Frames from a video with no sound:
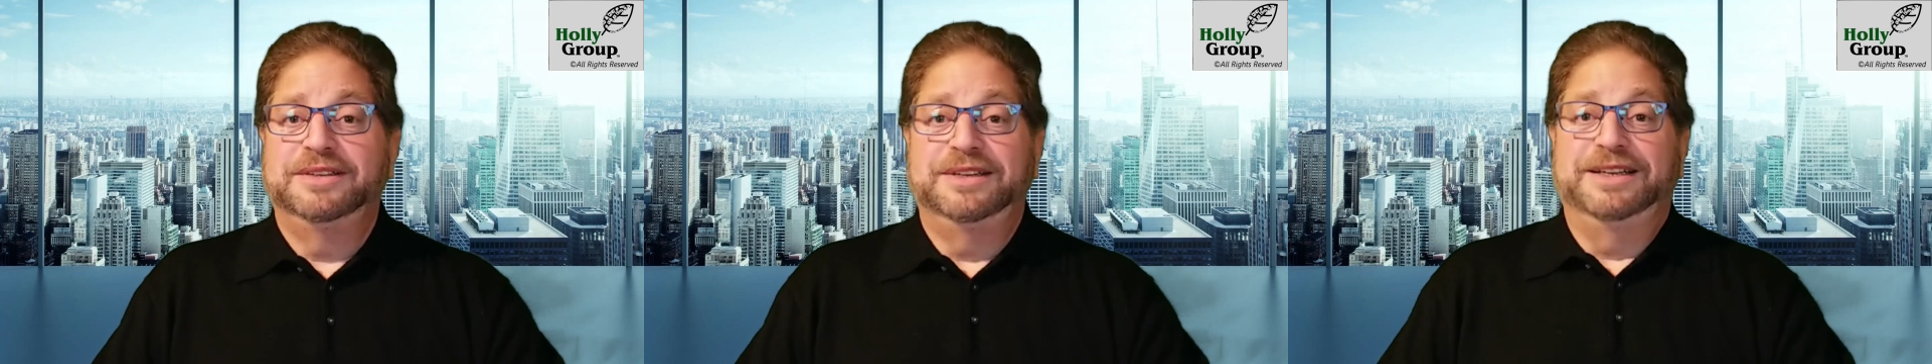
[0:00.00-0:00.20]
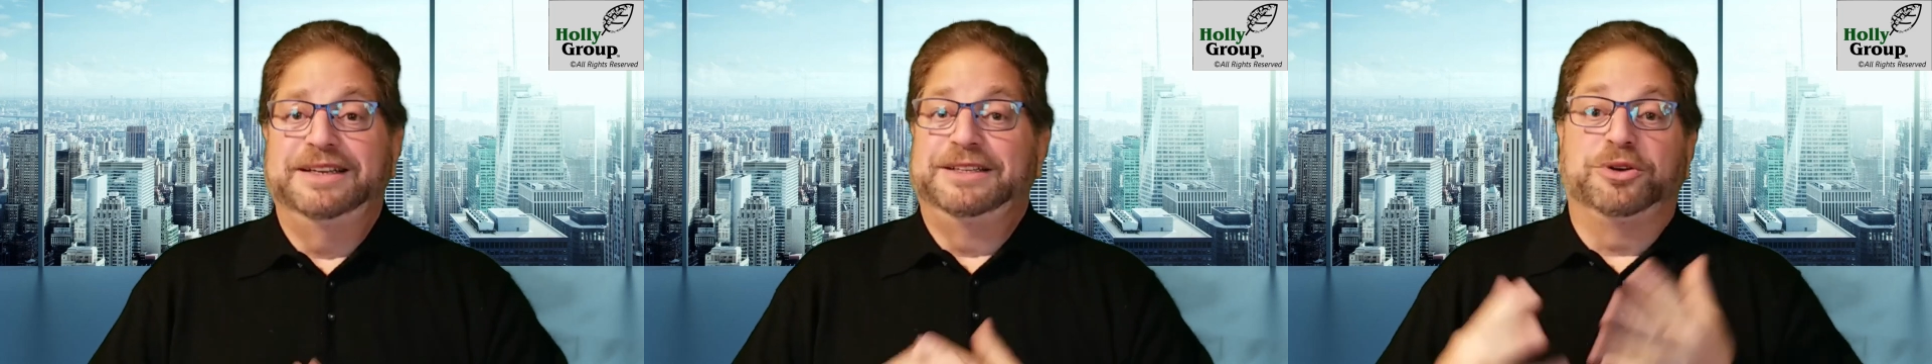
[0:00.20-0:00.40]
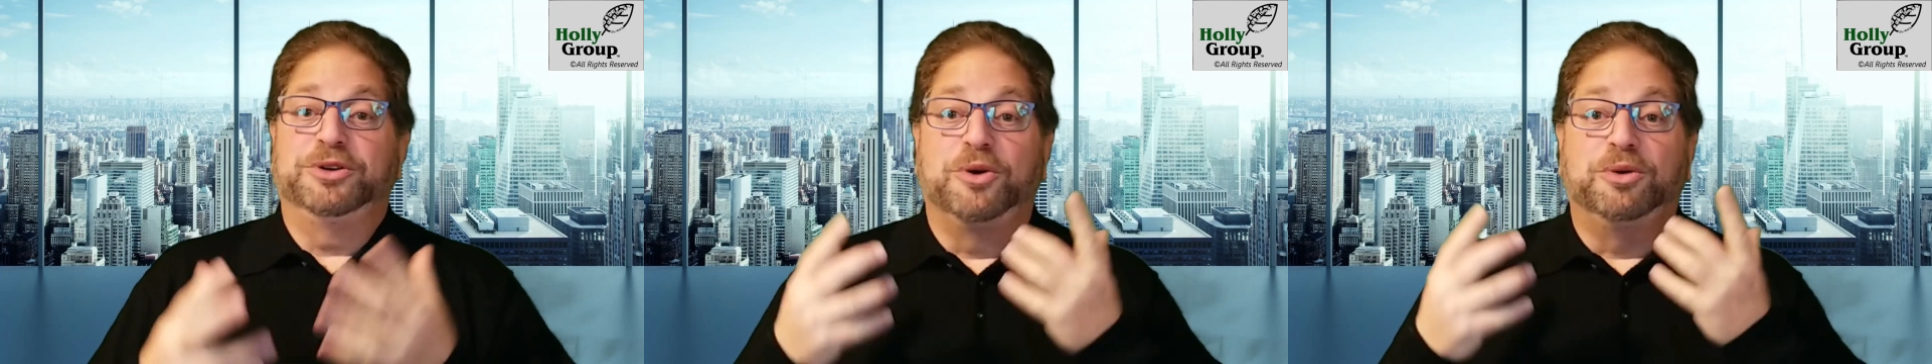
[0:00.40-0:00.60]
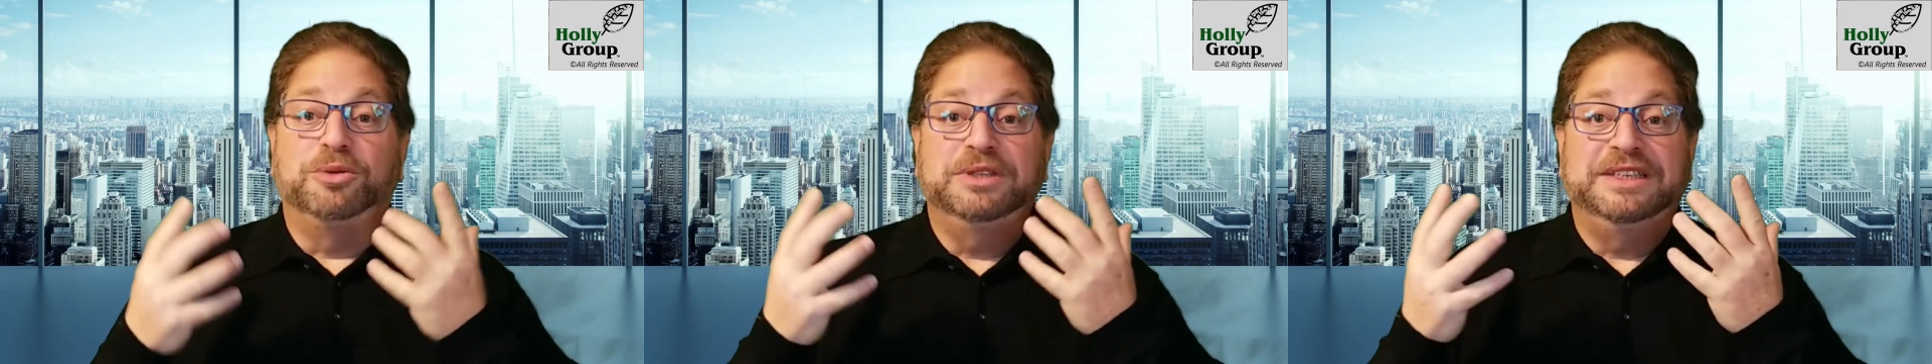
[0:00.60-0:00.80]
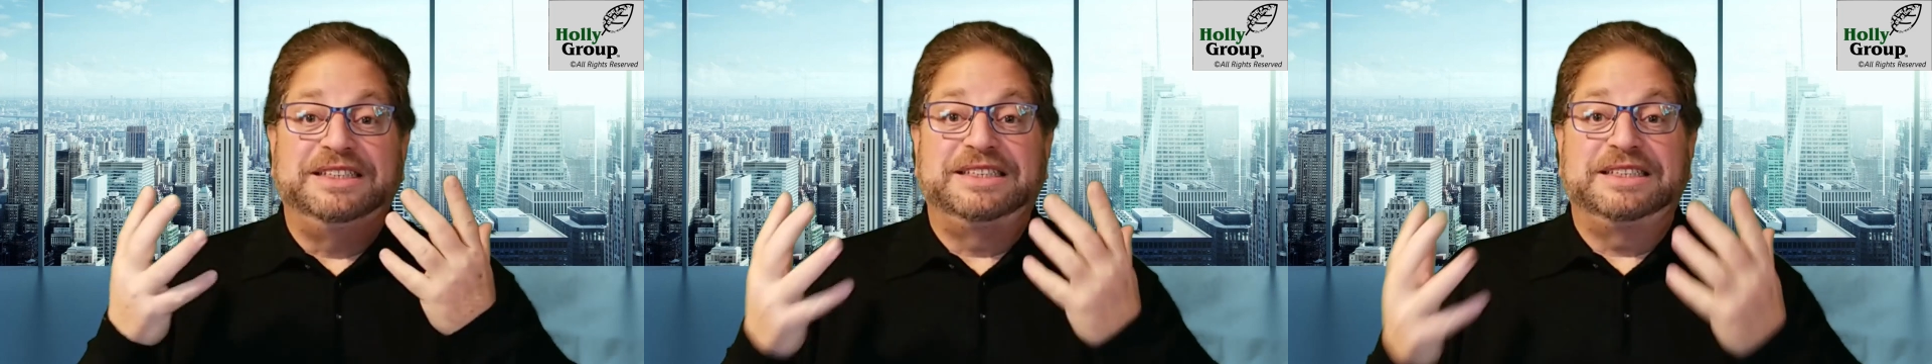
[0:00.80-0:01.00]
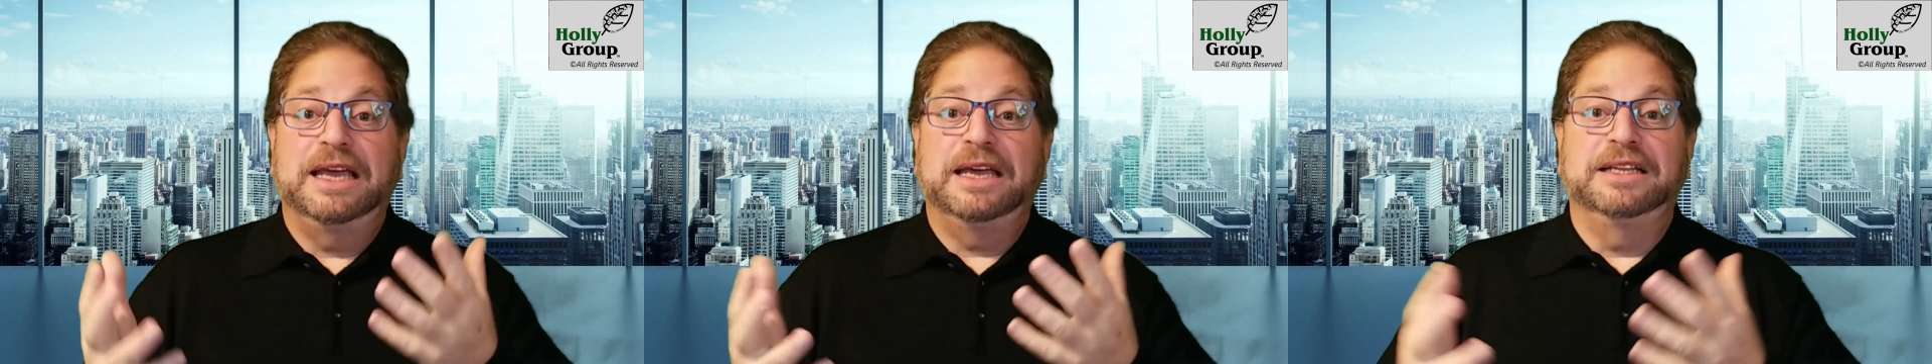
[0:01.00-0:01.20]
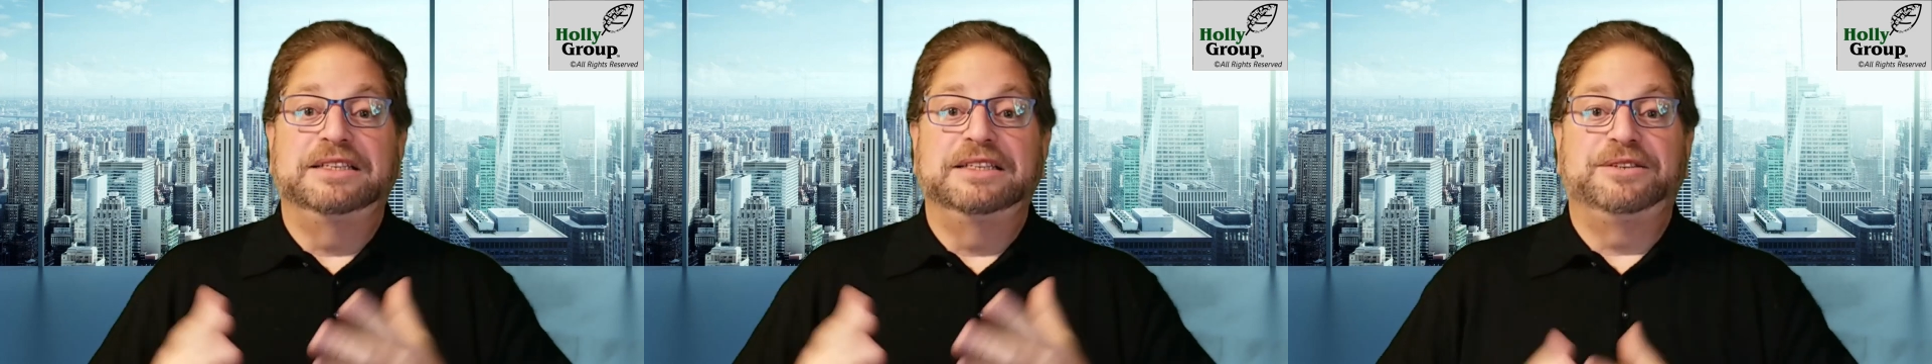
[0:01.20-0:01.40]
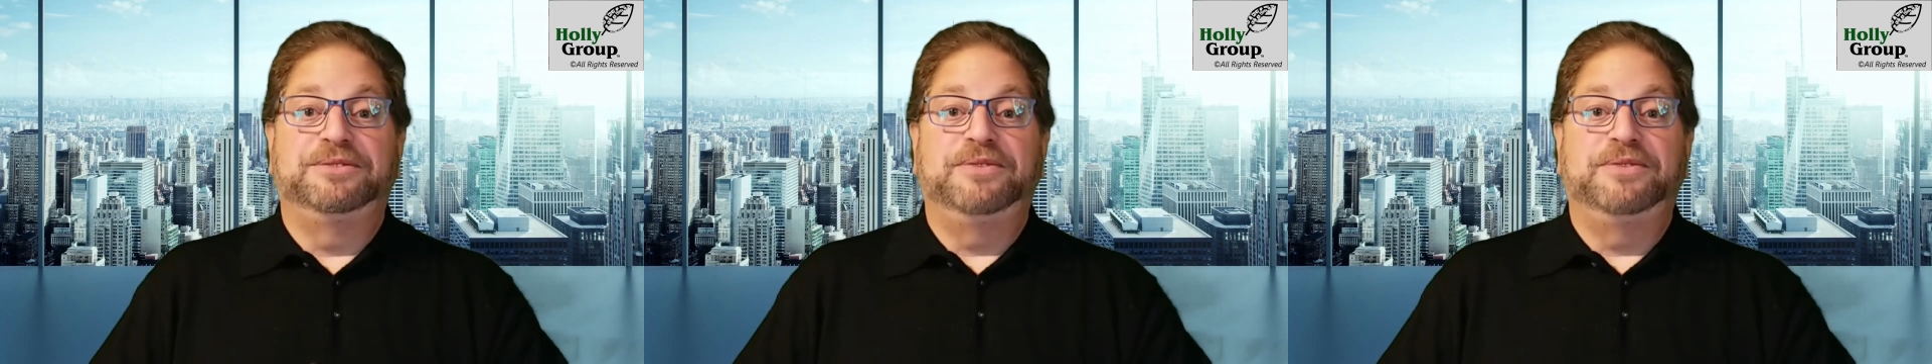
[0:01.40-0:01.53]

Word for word: and it took only seconds to